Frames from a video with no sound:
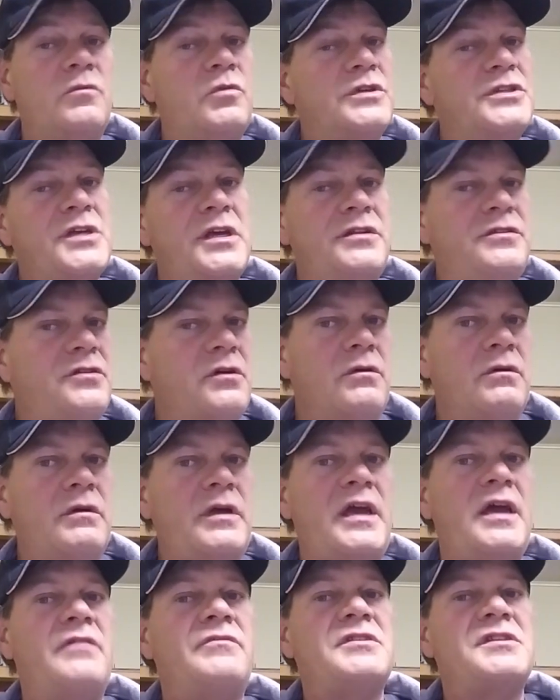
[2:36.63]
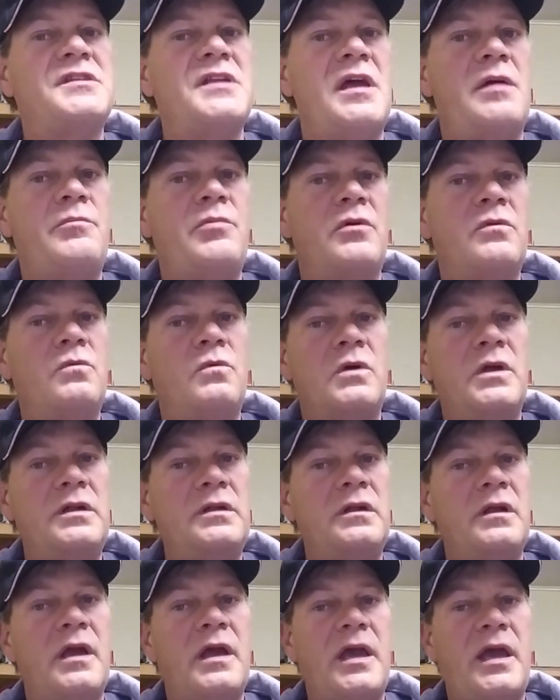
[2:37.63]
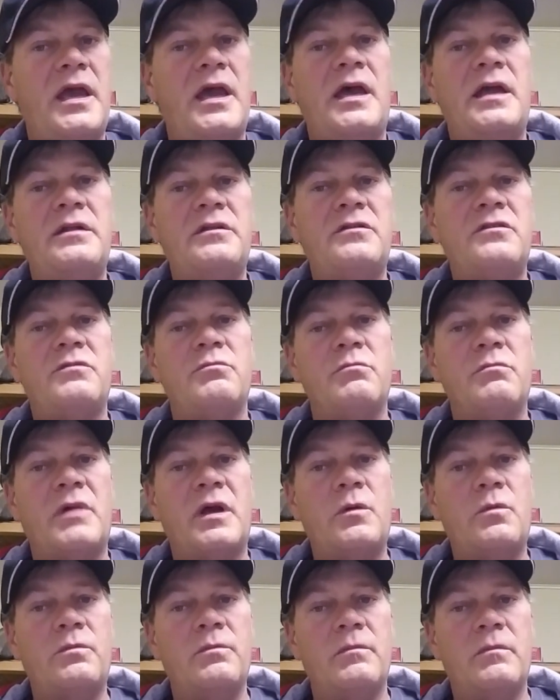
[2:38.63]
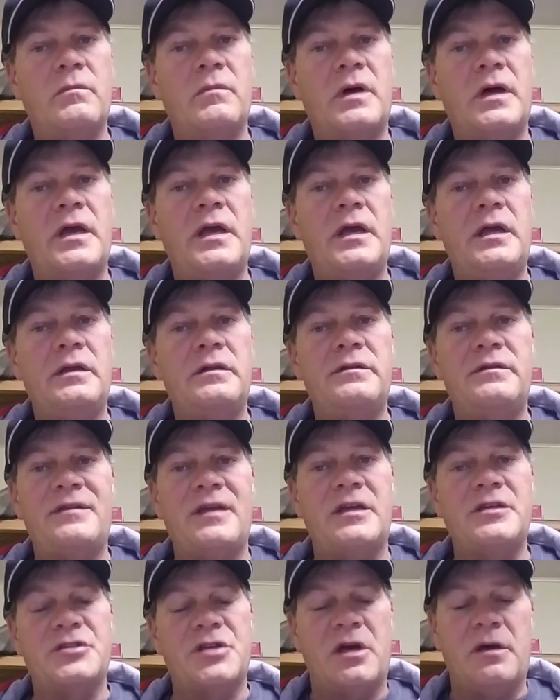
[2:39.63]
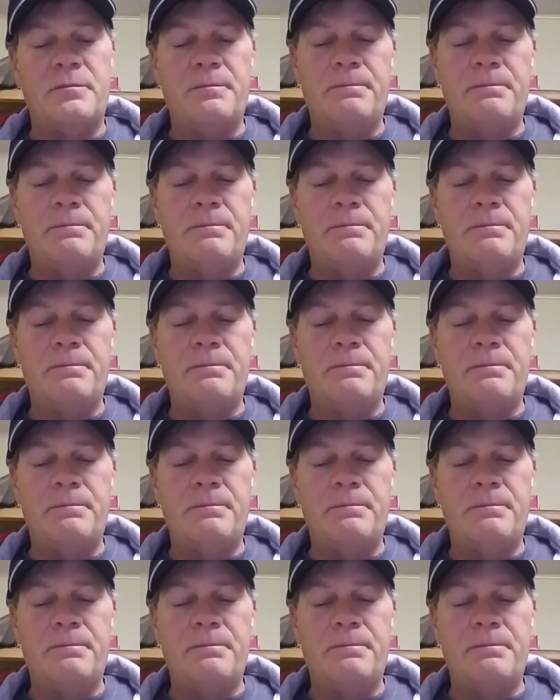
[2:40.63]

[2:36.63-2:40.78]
which I don't have a snap-on one at my day job.